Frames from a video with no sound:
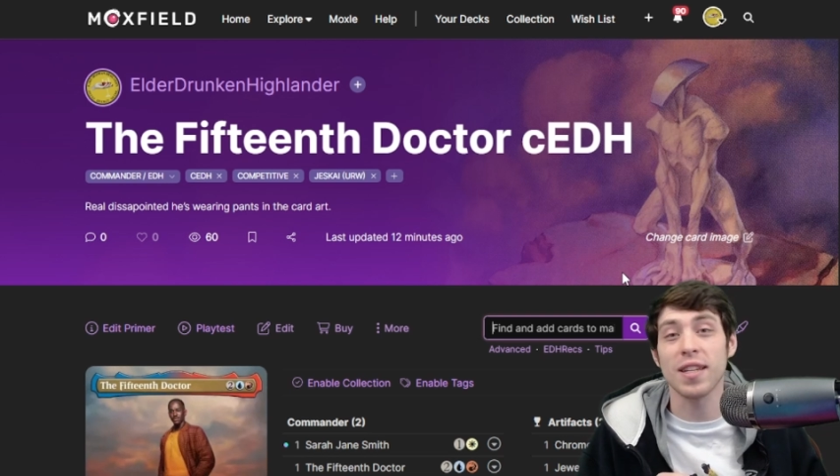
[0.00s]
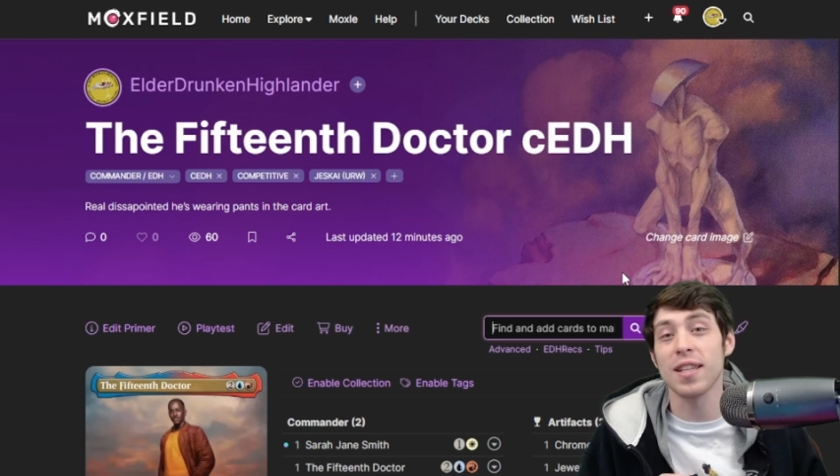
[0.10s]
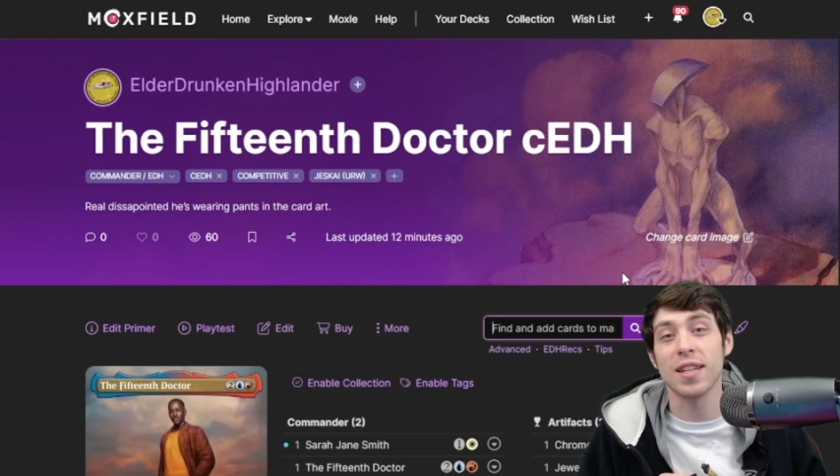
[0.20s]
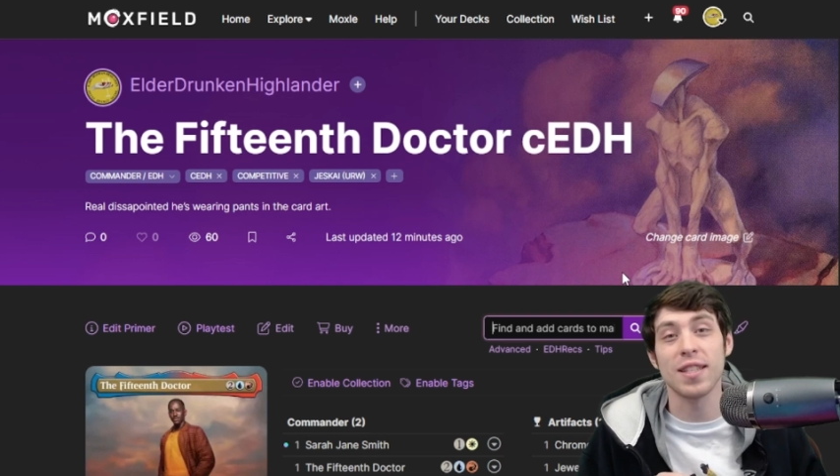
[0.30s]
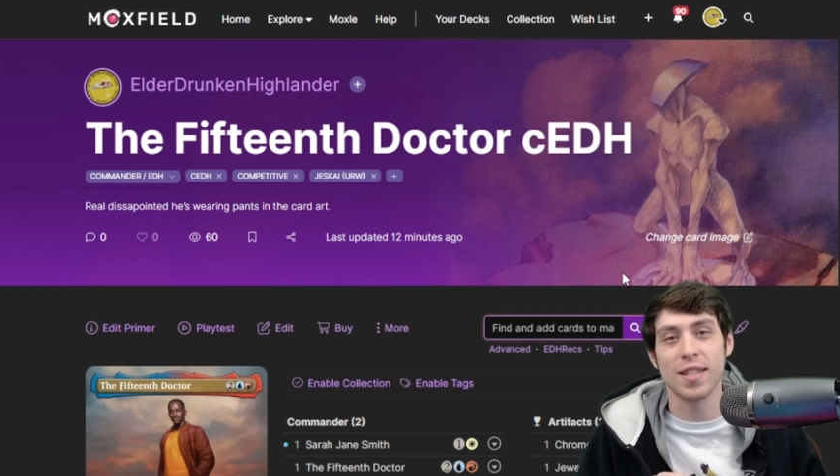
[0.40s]

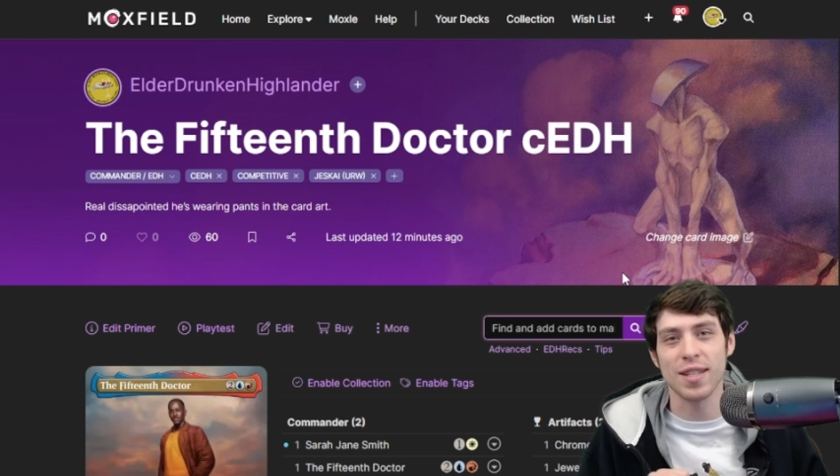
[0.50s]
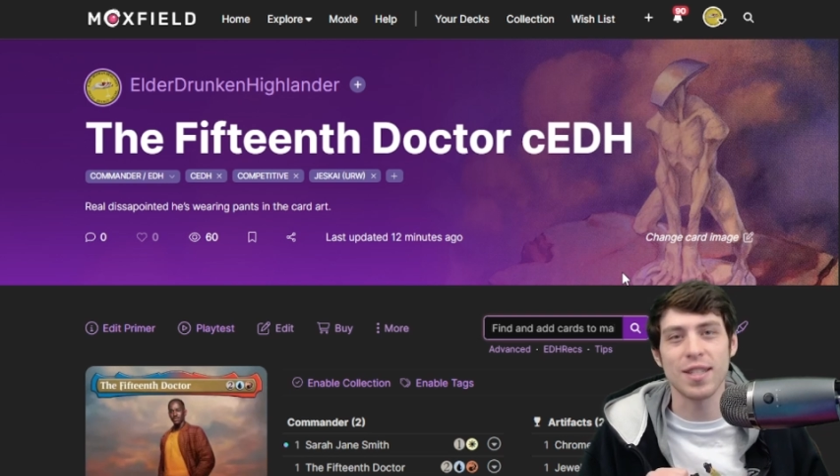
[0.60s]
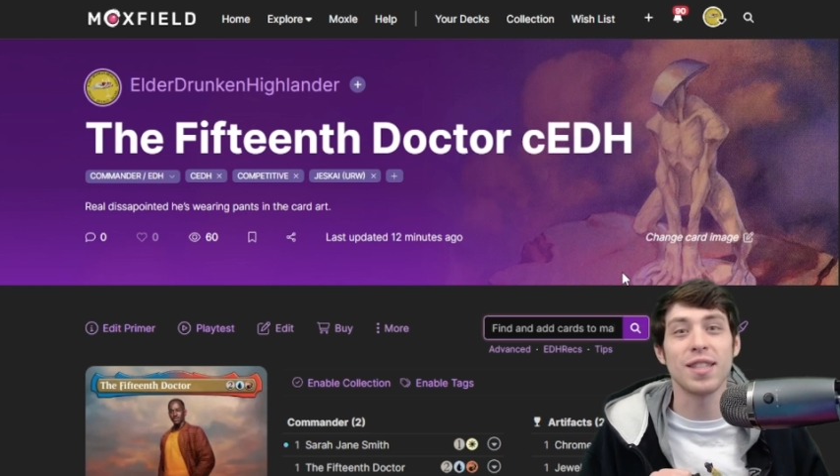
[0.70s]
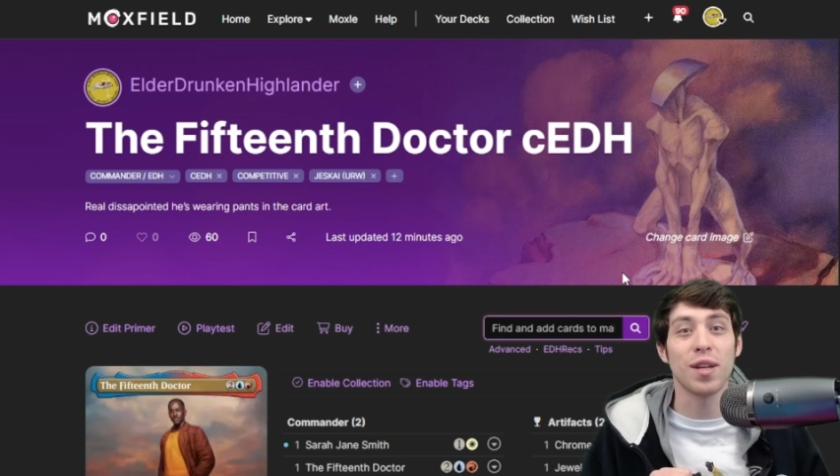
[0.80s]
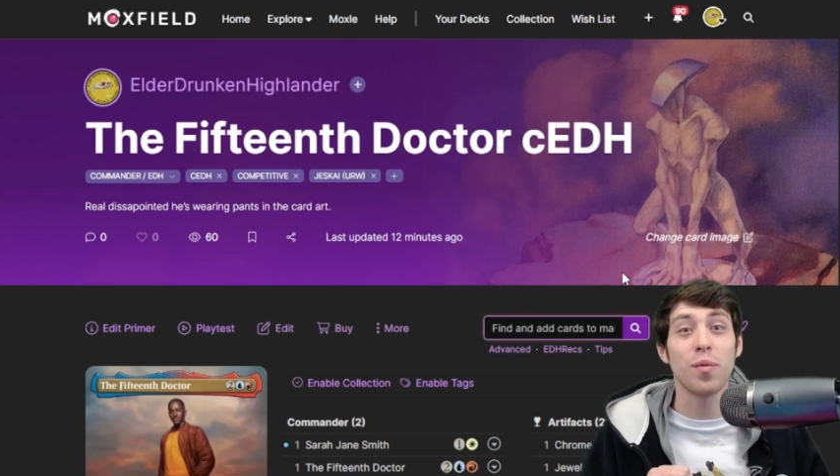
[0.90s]
can
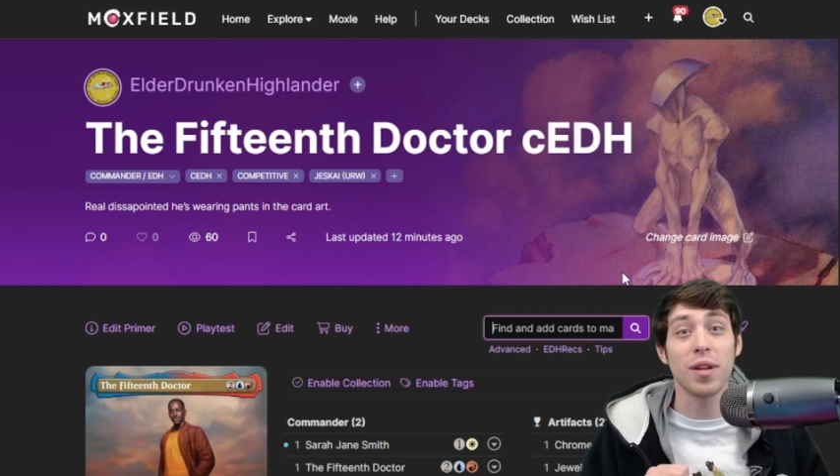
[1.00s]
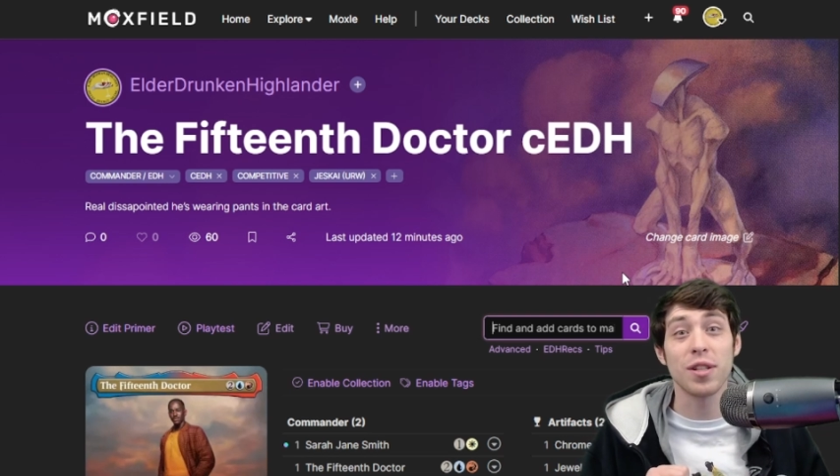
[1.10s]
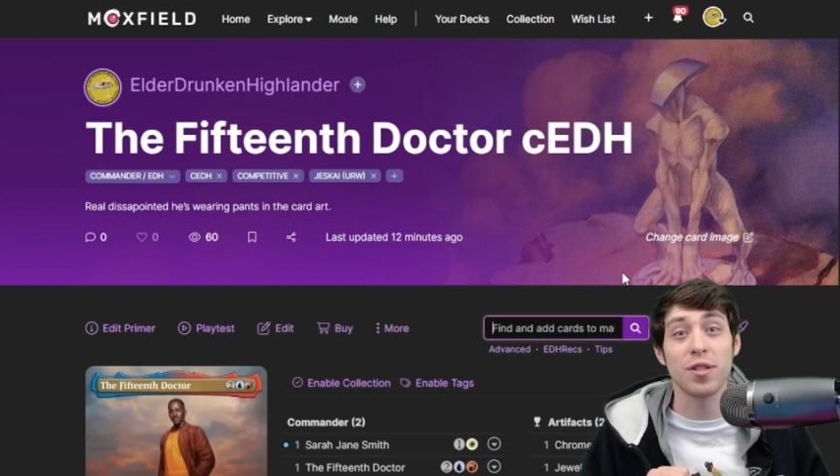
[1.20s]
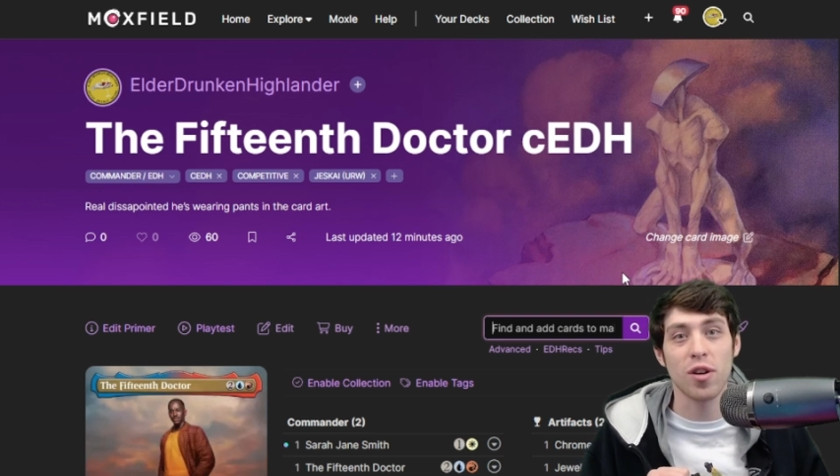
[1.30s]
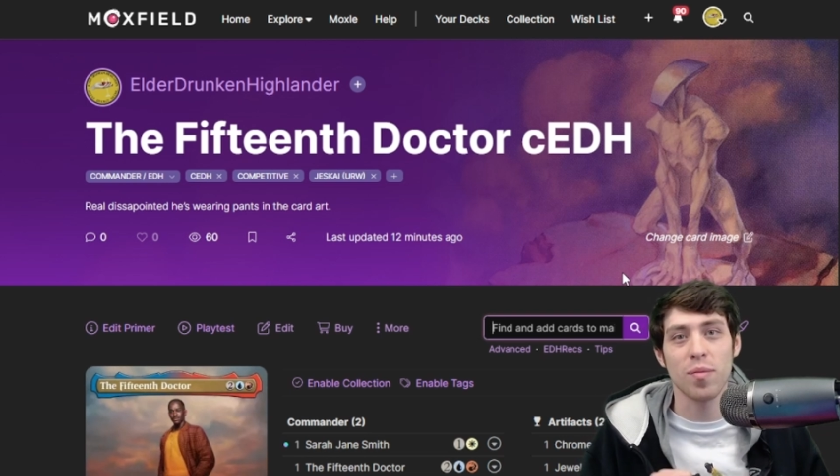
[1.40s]
consistently win
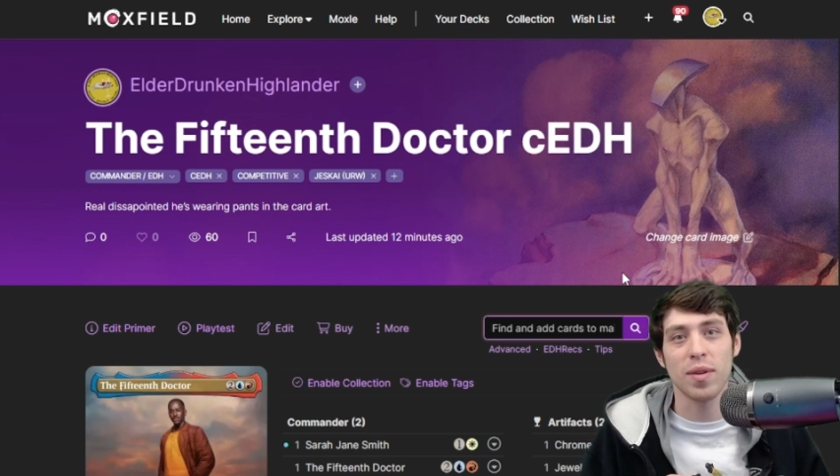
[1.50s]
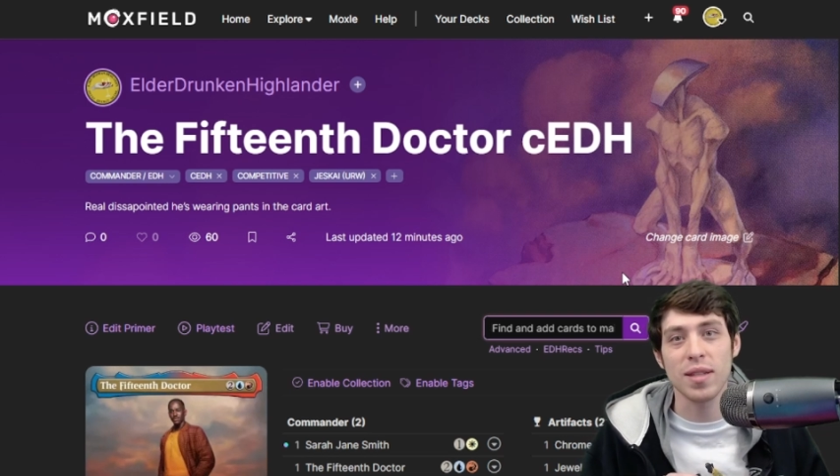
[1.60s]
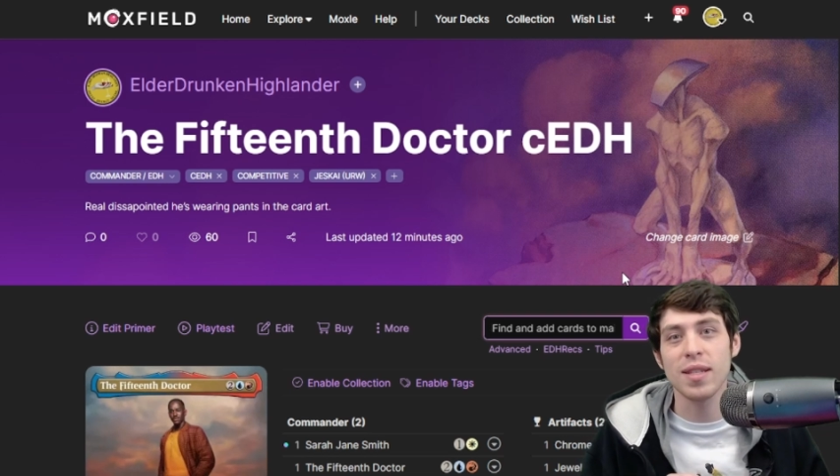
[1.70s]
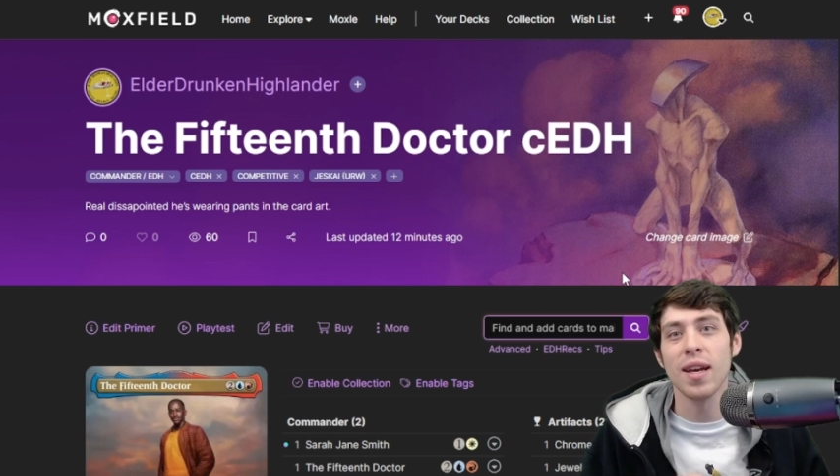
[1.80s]
tournaments.